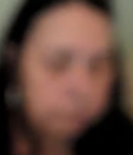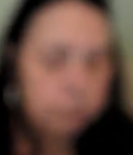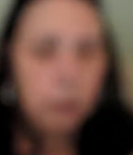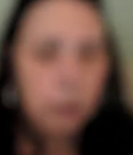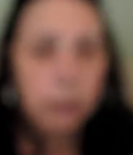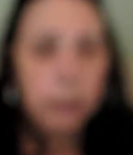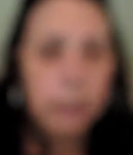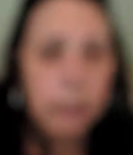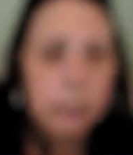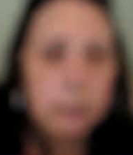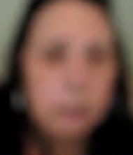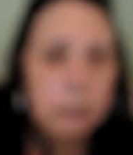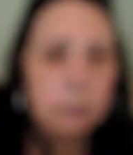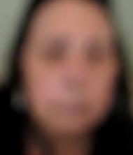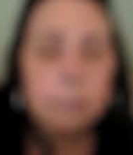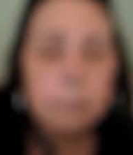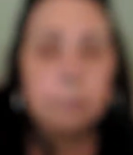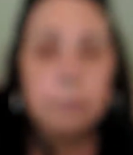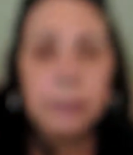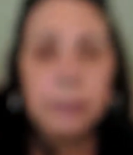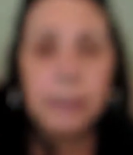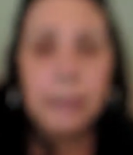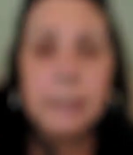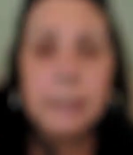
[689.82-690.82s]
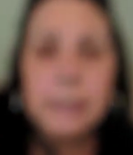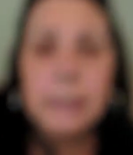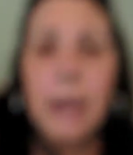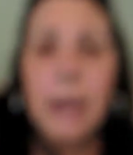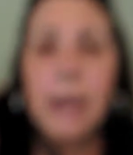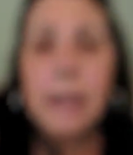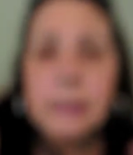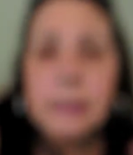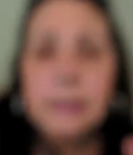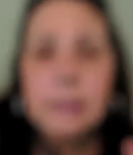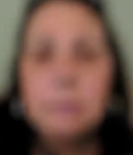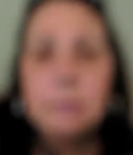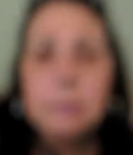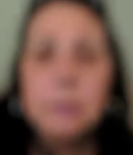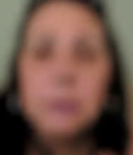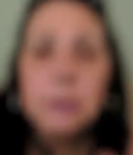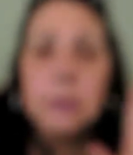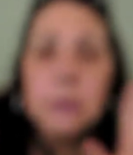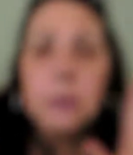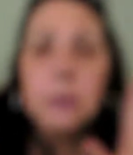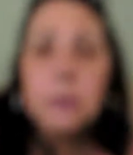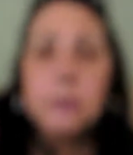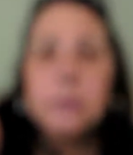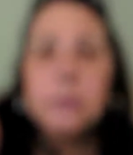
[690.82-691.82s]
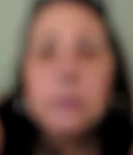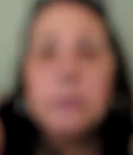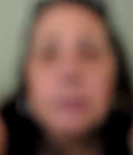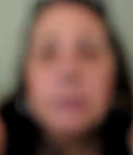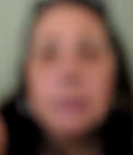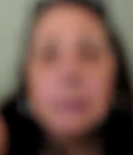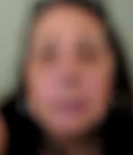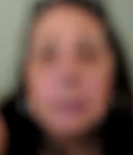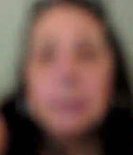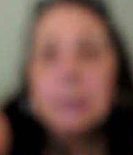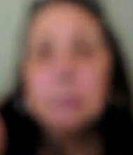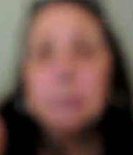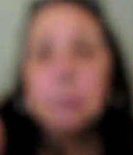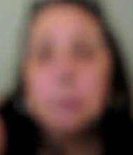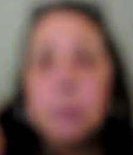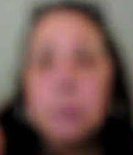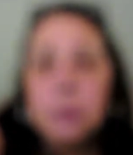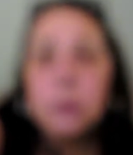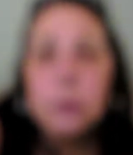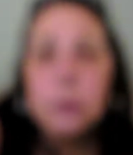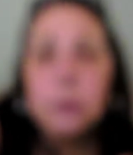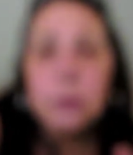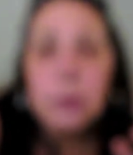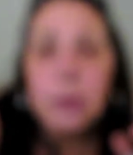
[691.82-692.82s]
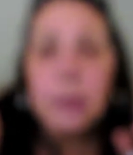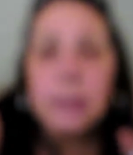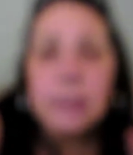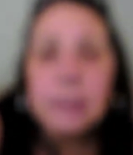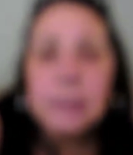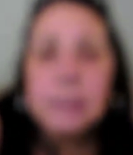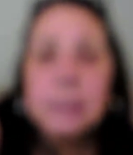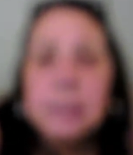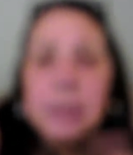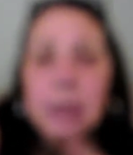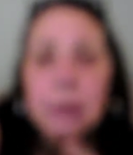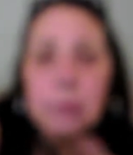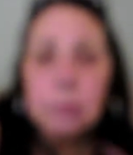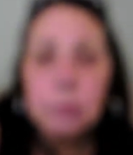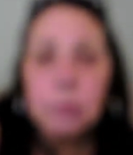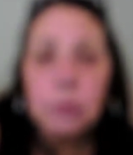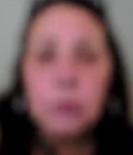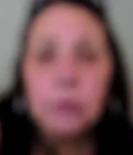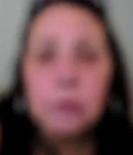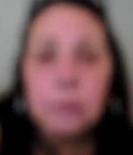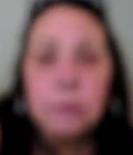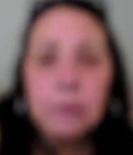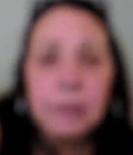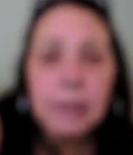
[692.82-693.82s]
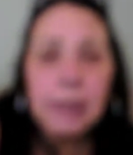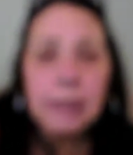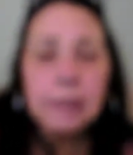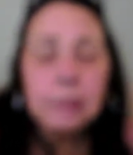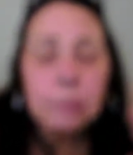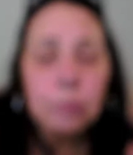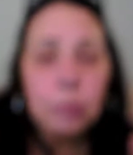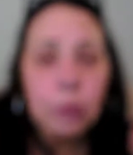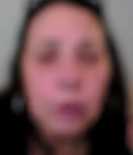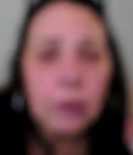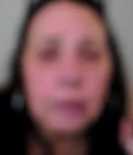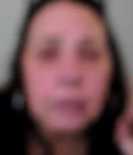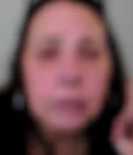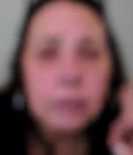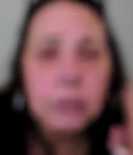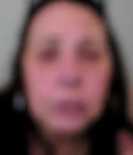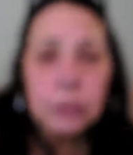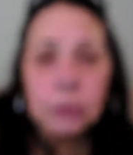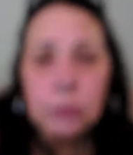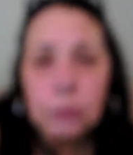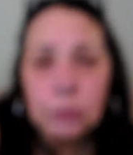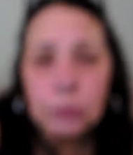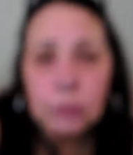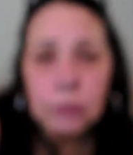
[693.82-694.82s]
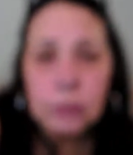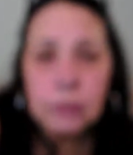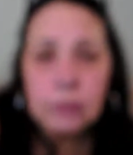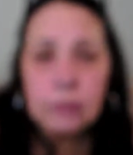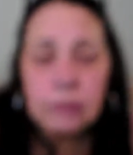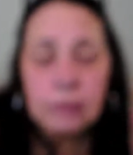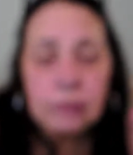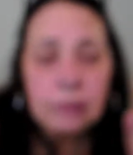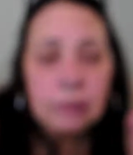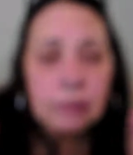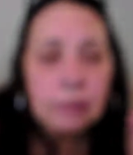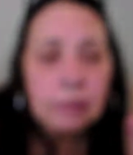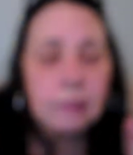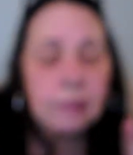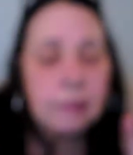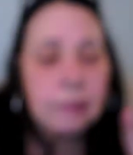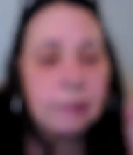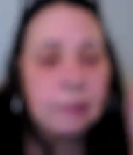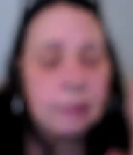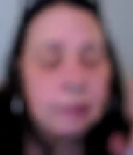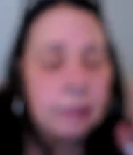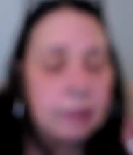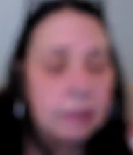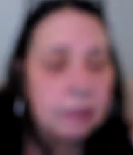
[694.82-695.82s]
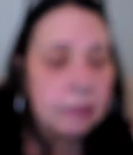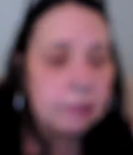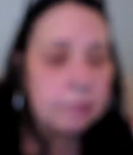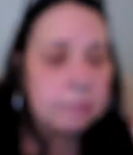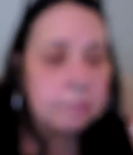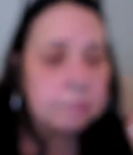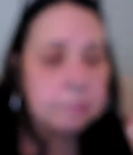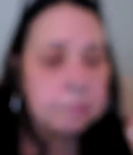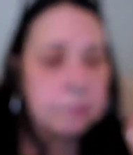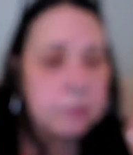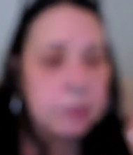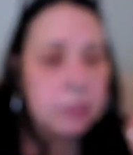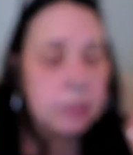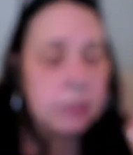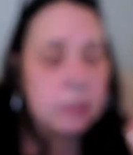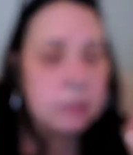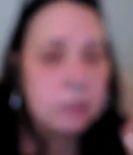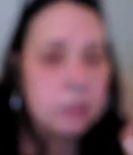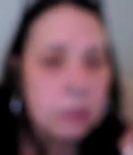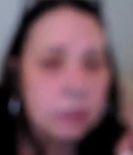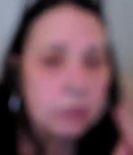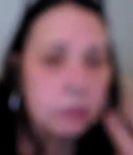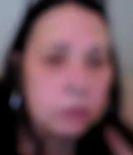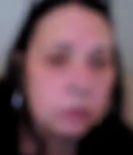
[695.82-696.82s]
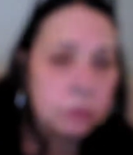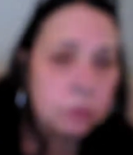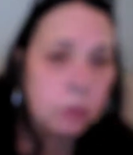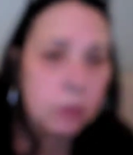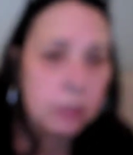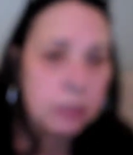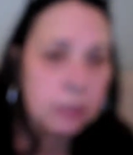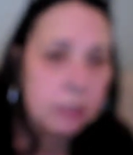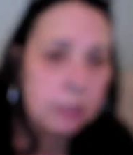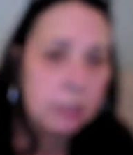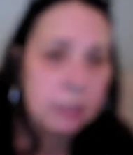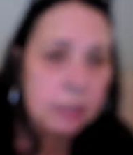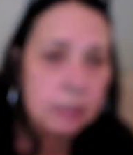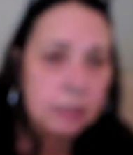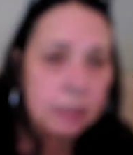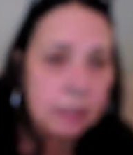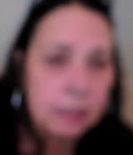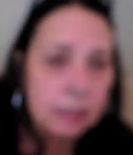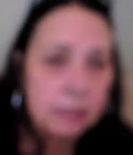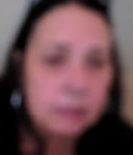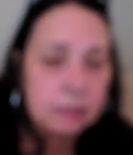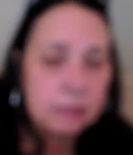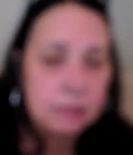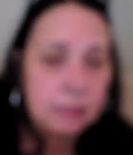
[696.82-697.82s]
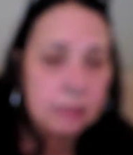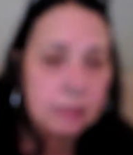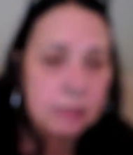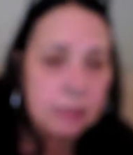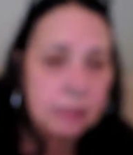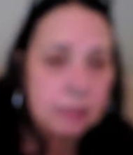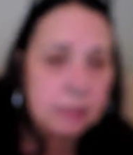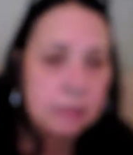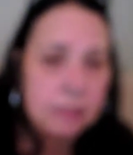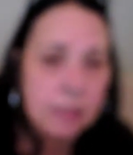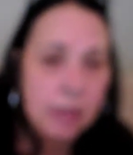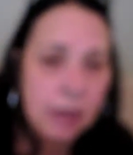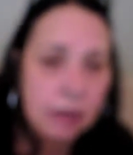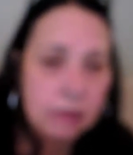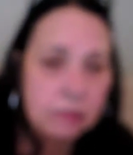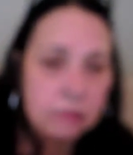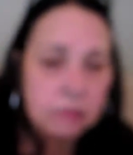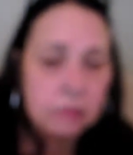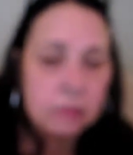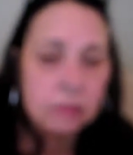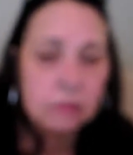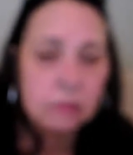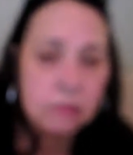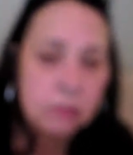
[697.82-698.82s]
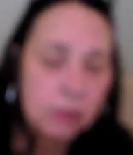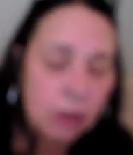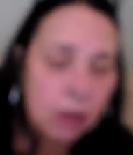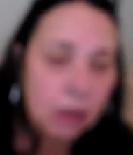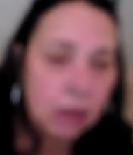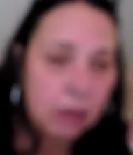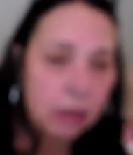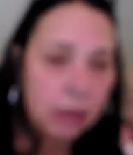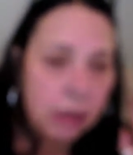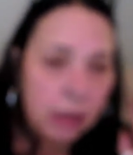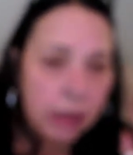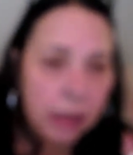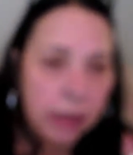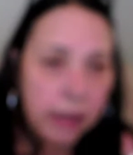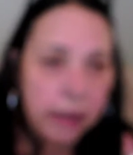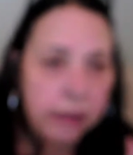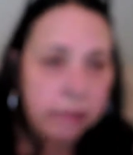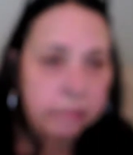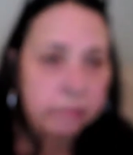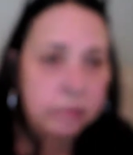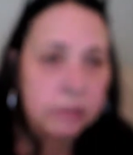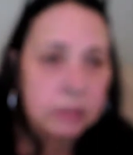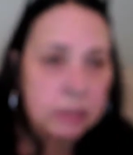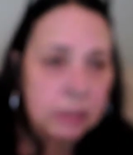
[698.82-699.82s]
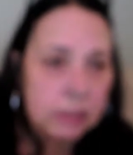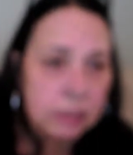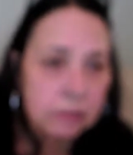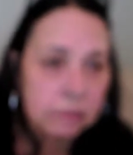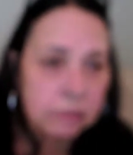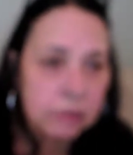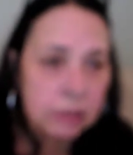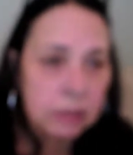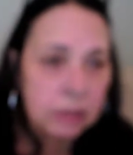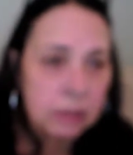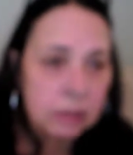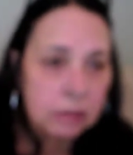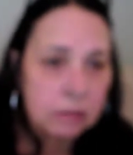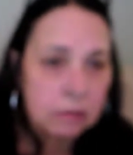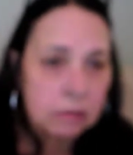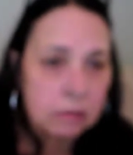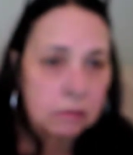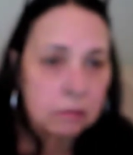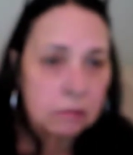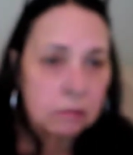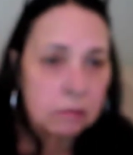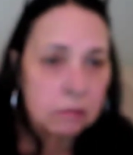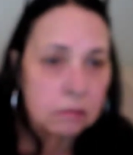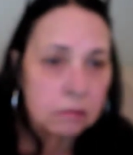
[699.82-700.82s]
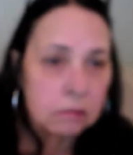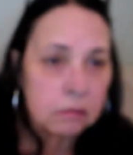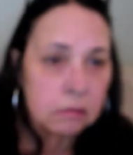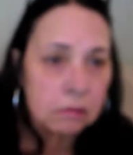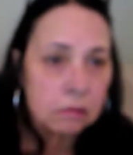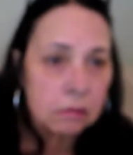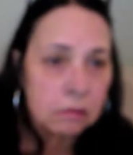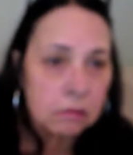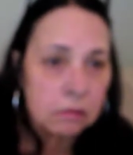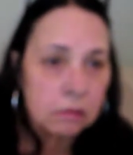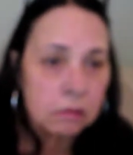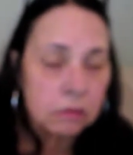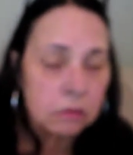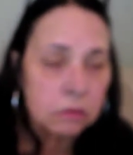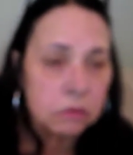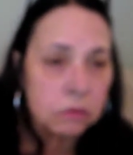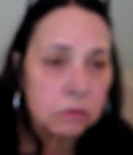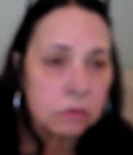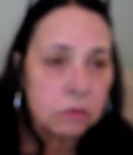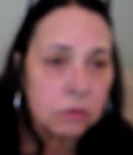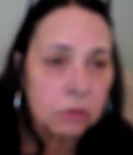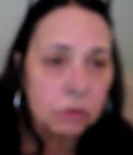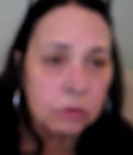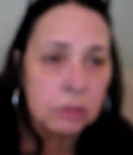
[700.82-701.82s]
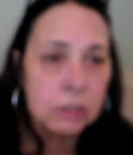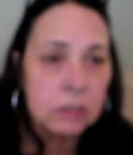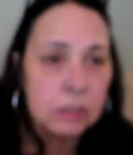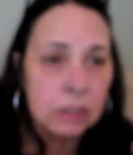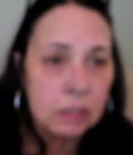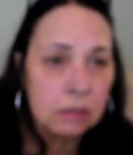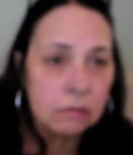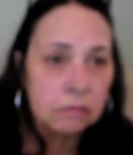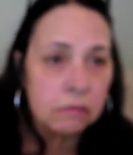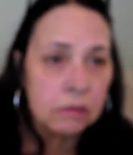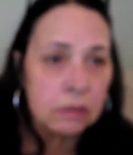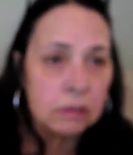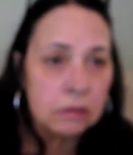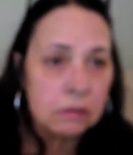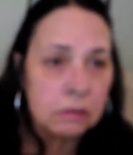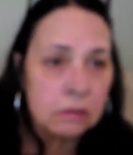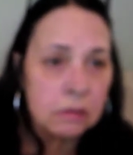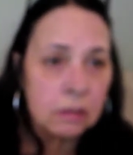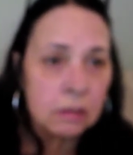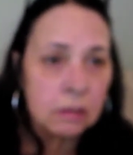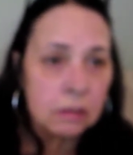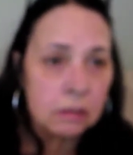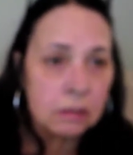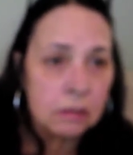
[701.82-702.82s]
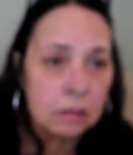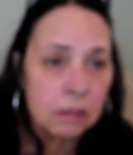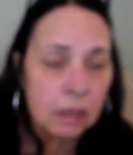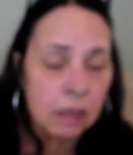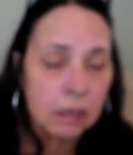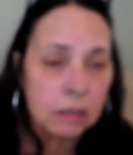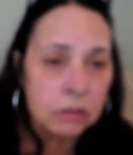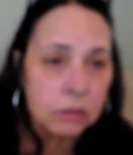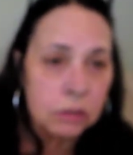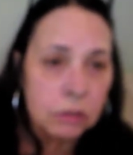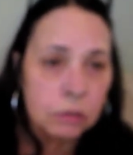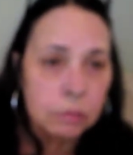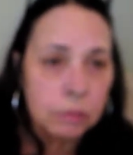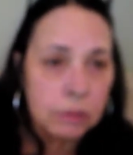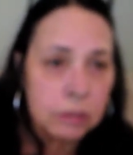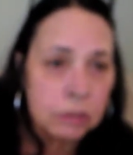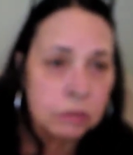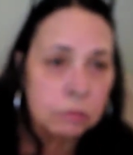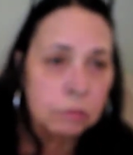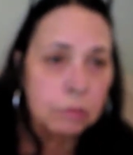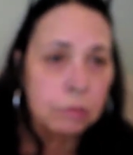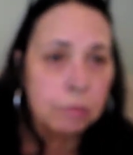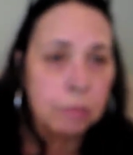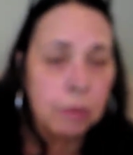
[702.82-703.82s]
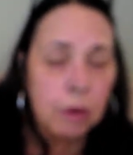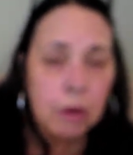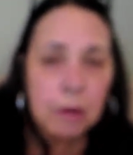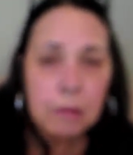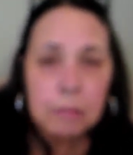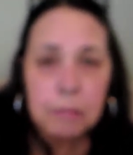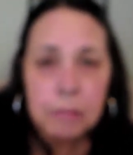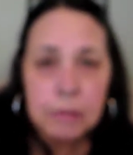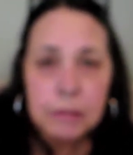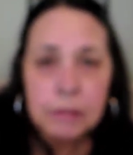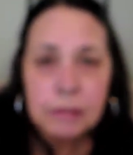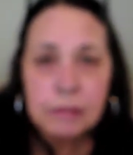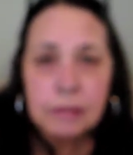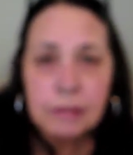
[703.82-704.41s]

I hate them, but I got them to go to sleep to an adult movie. I brought Dune. Because there's one thing that's in this house is every TV, there's three TVs in a two-bedroom apartment.